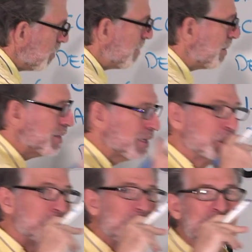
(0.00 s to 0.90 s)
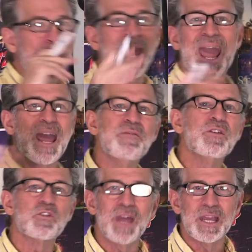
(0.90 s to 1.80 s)
Maybe there's certain
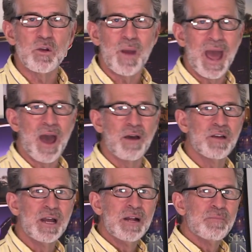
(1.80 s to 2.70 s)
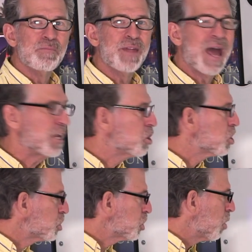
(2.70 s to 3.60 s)
behaviors that you have that
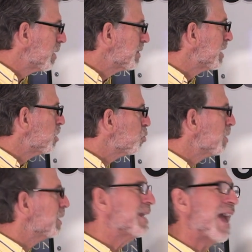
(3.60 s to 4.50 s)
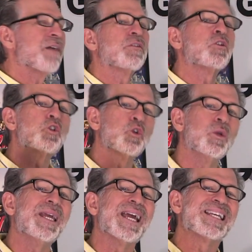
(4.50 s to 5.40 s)
you're showing that you really haven't
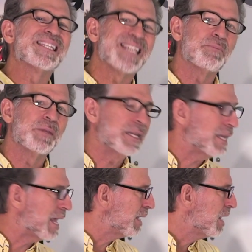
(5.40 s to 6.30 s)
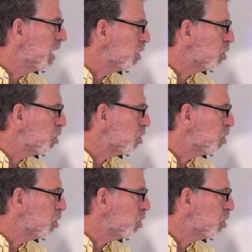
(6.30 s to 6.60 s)
truly accepted it yet.